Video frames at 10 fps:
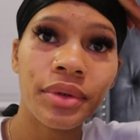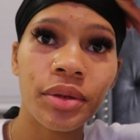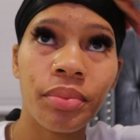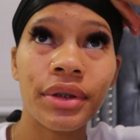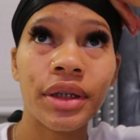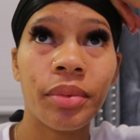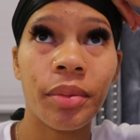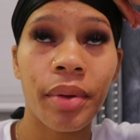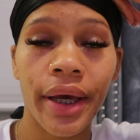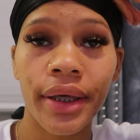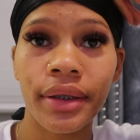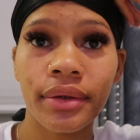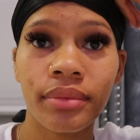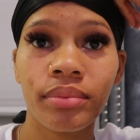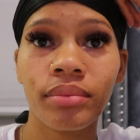I'm supposed to be
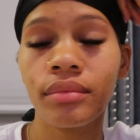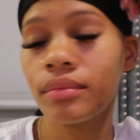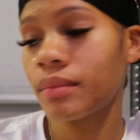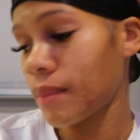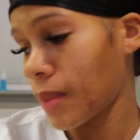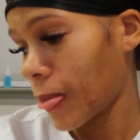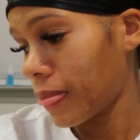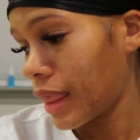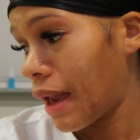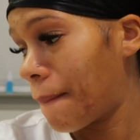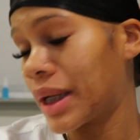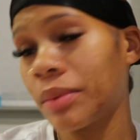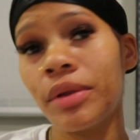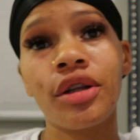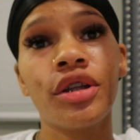packing, but
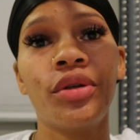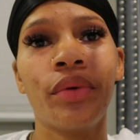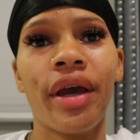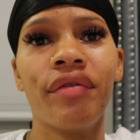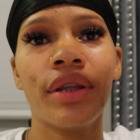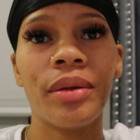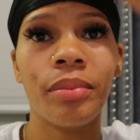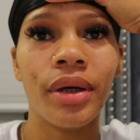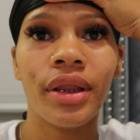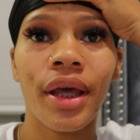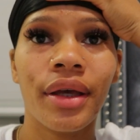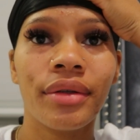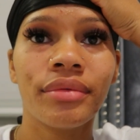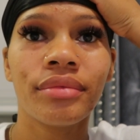I'm literally doing everything but that.